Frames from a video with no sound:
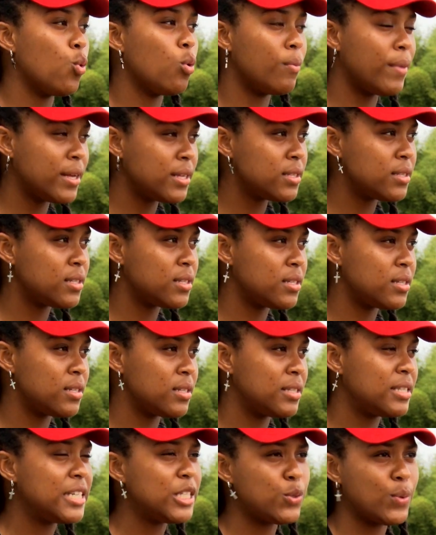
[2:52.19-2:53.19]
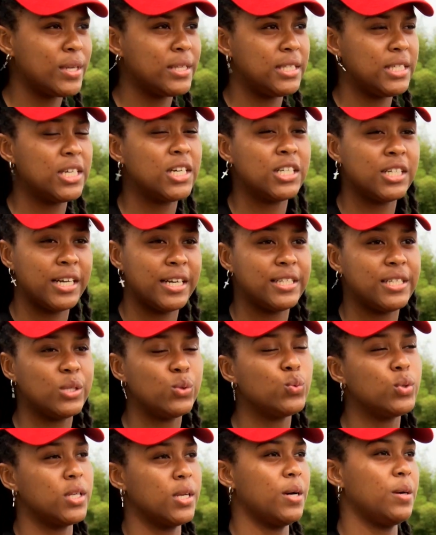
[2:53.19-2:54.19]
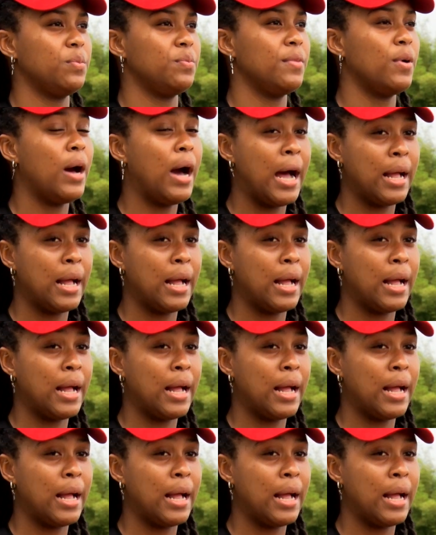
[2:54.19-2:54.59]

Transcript: women's T20 under 19 World Cup,